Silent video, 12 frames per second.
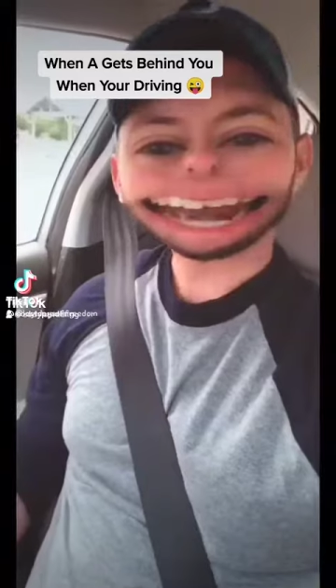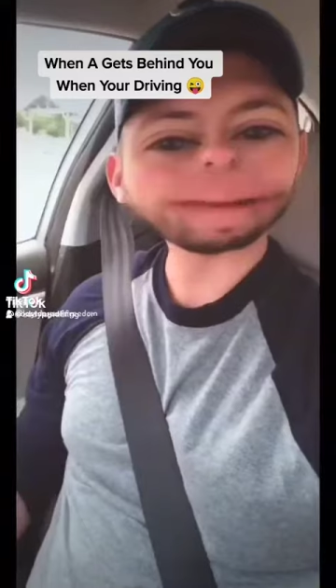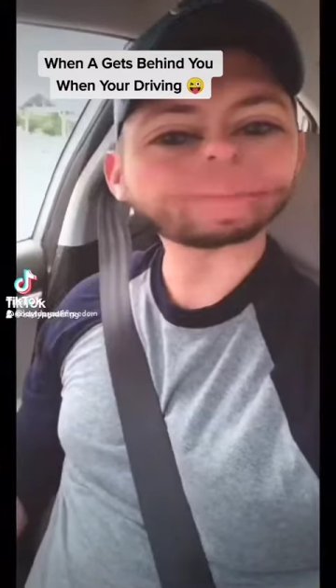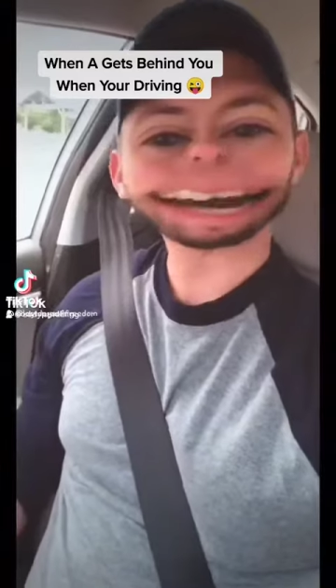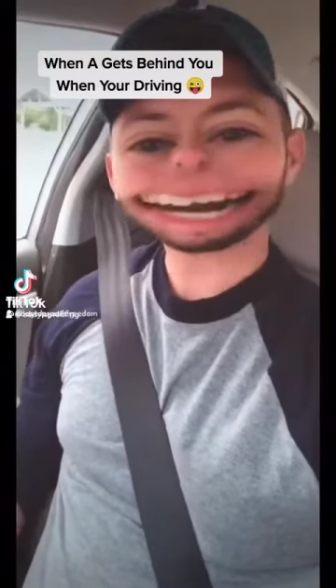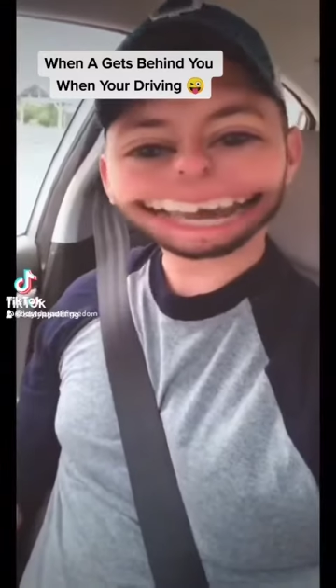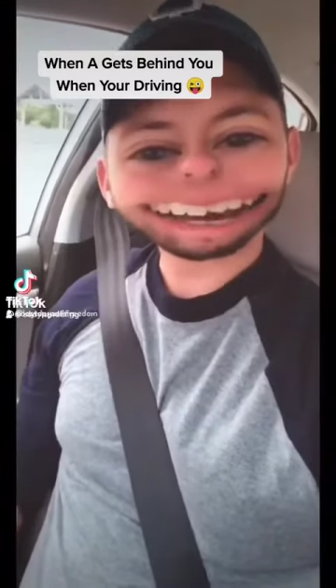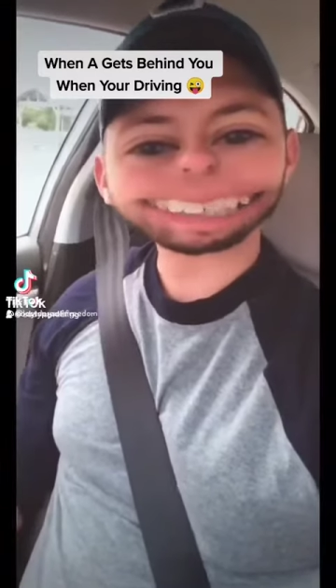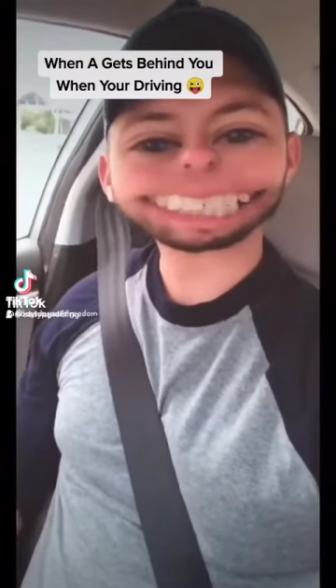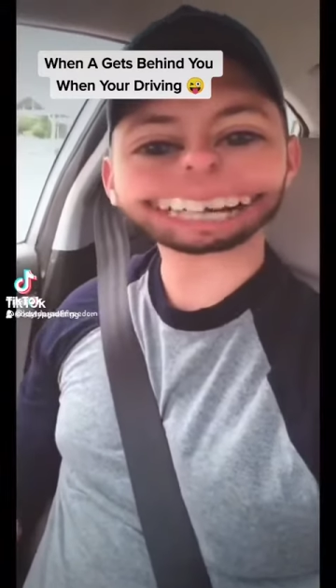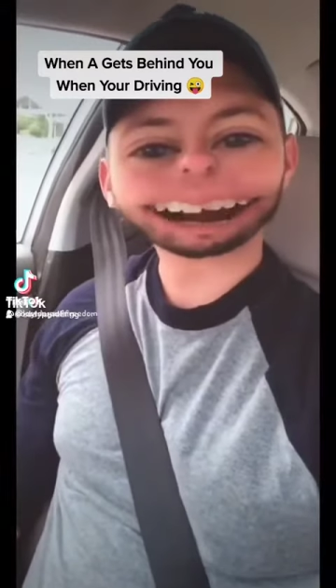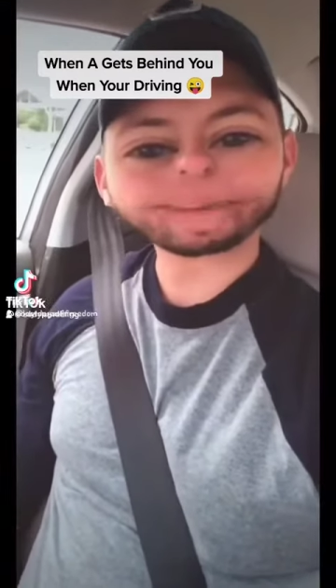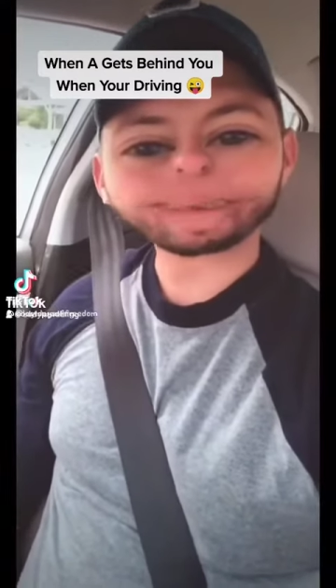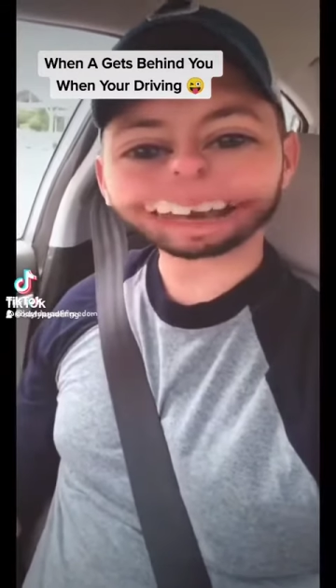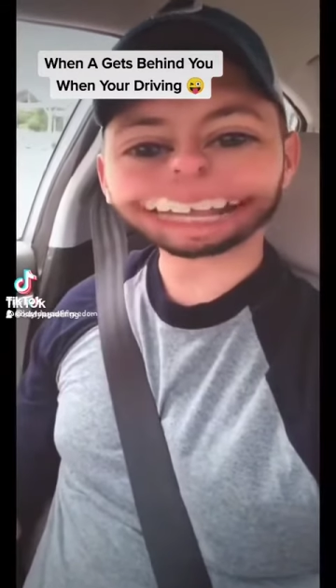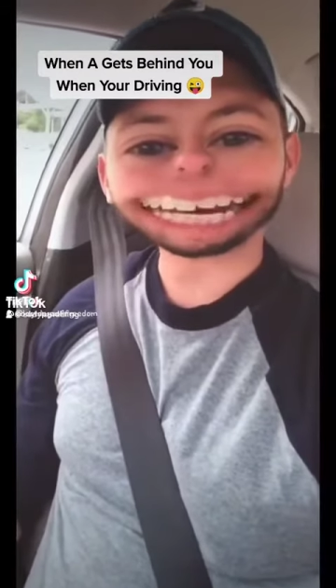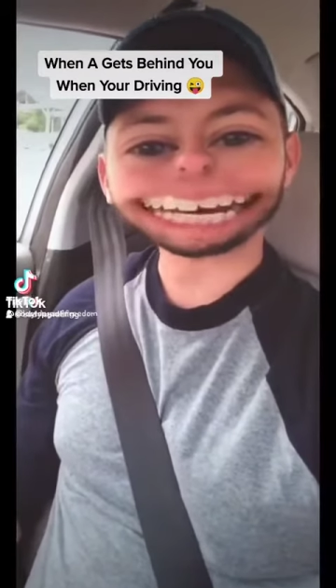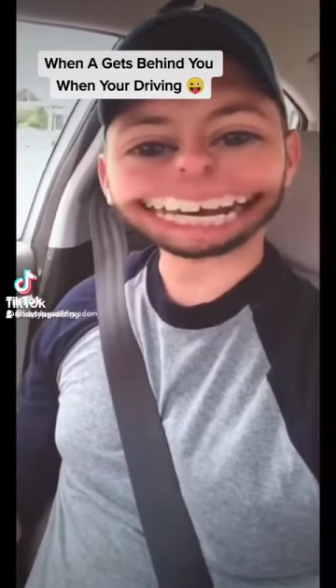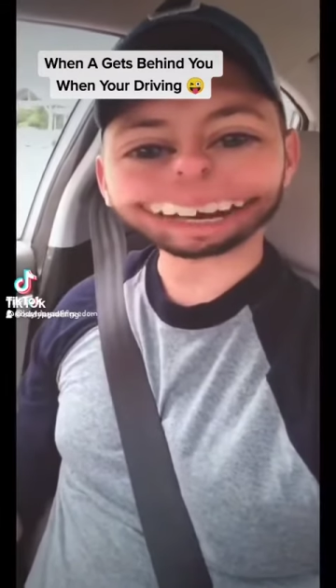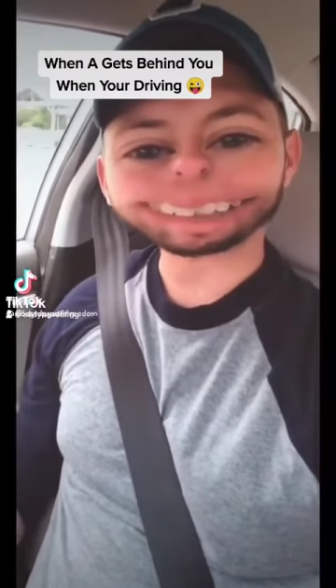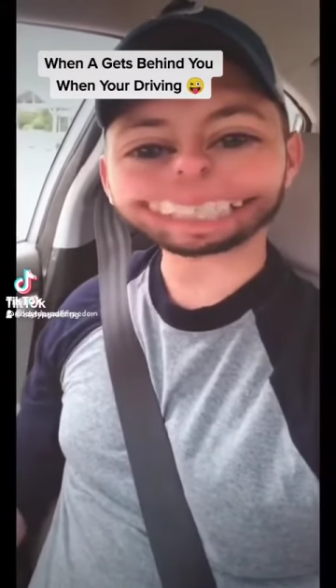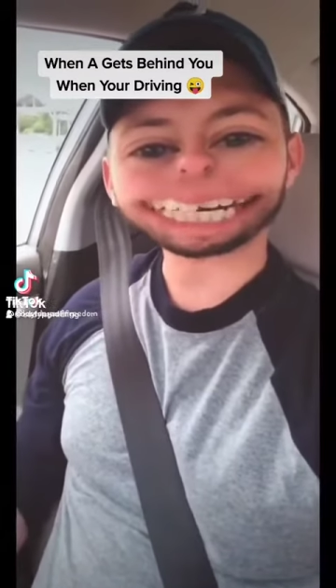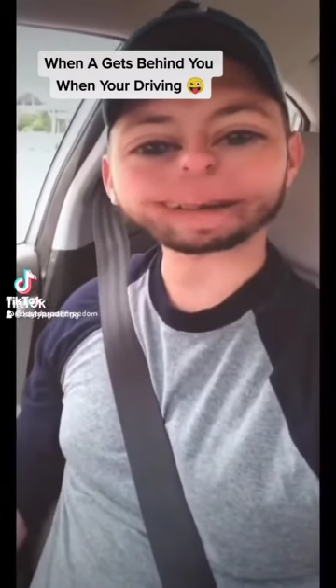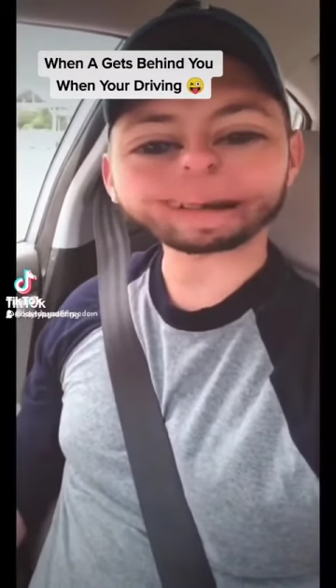anybody else start feeling
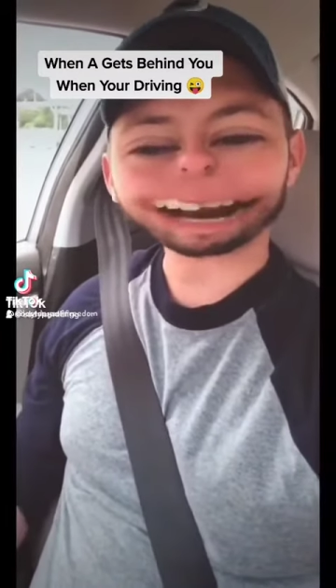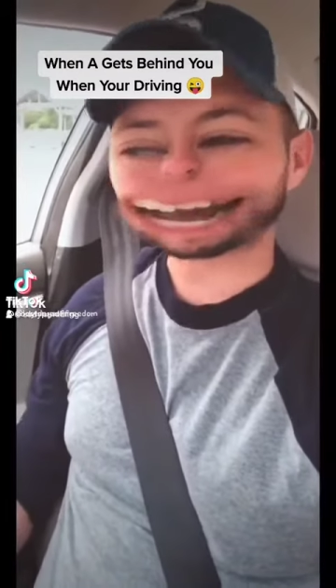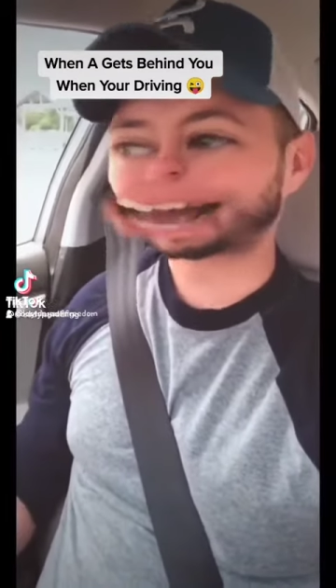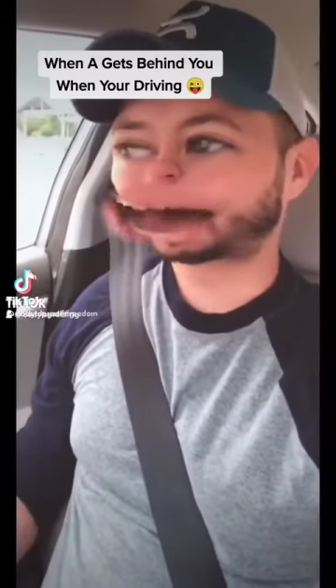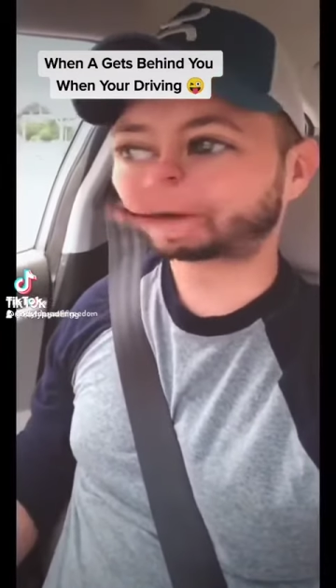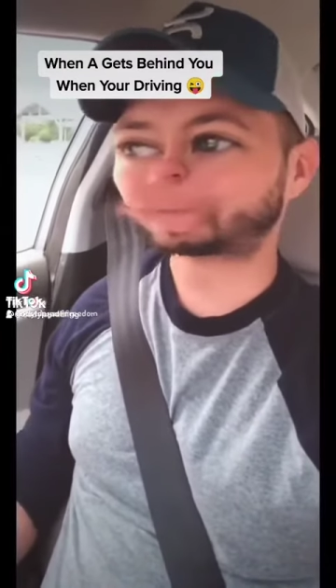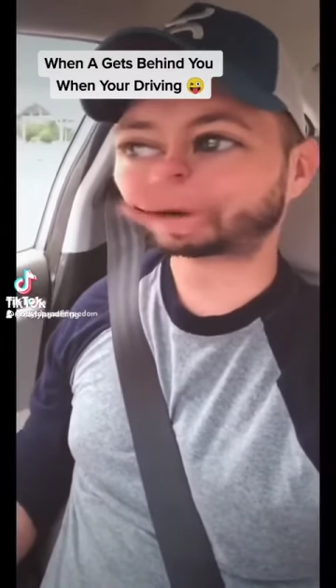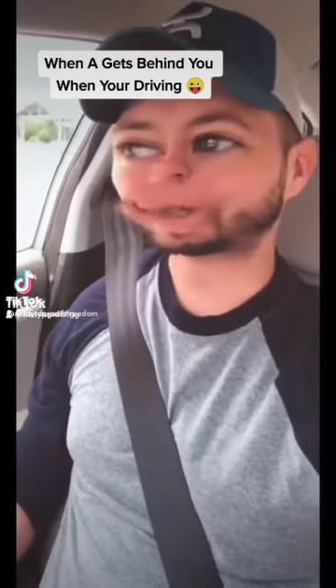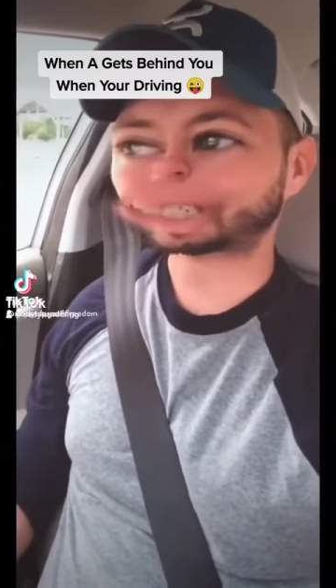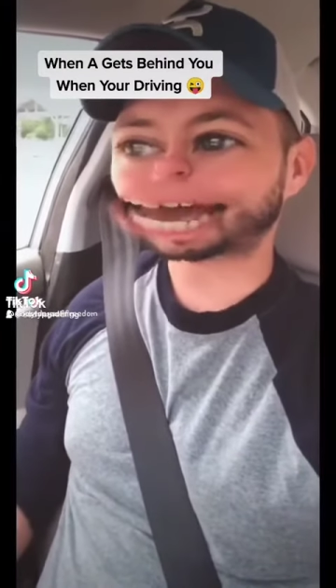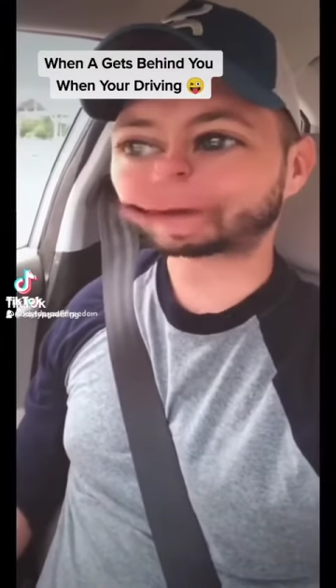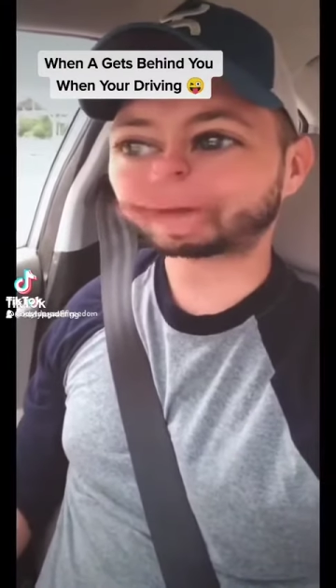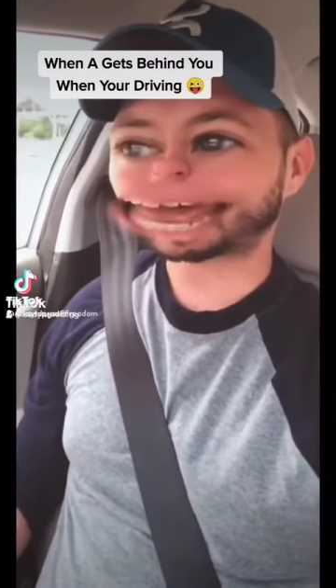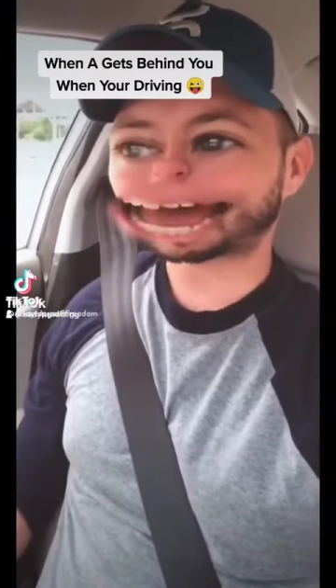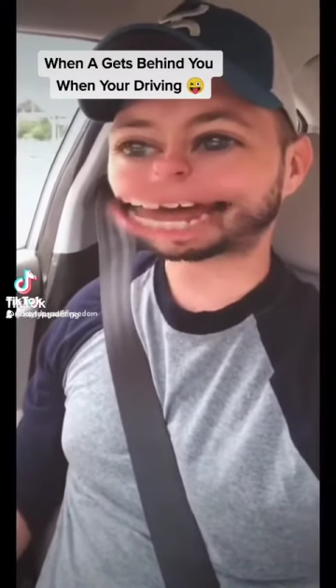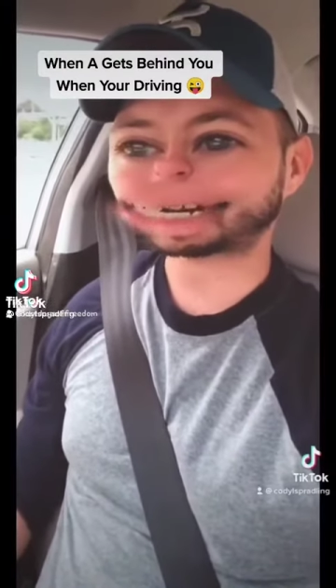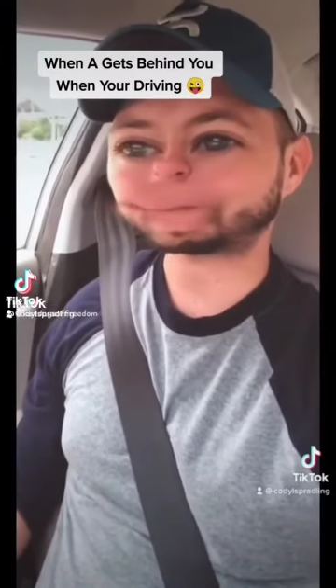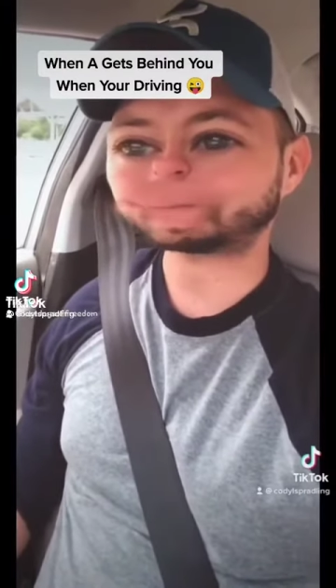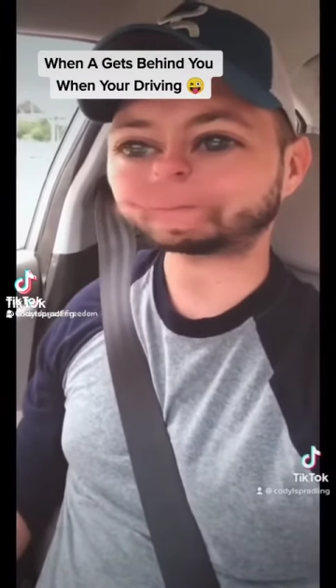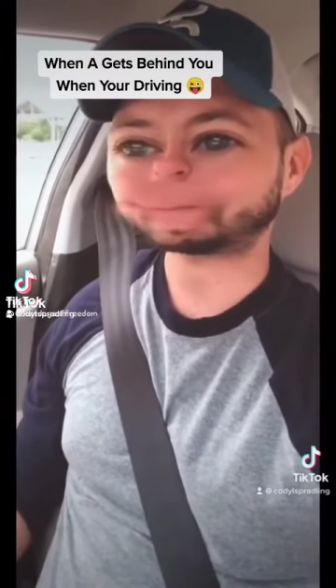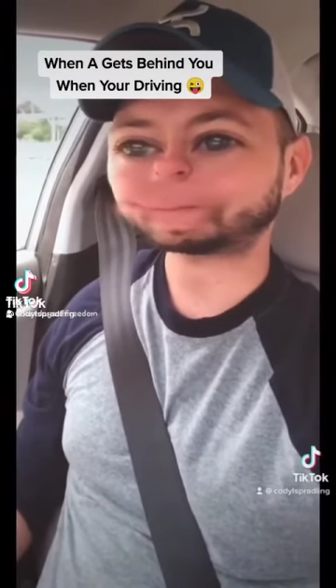guilty when a cop pulls out behind them?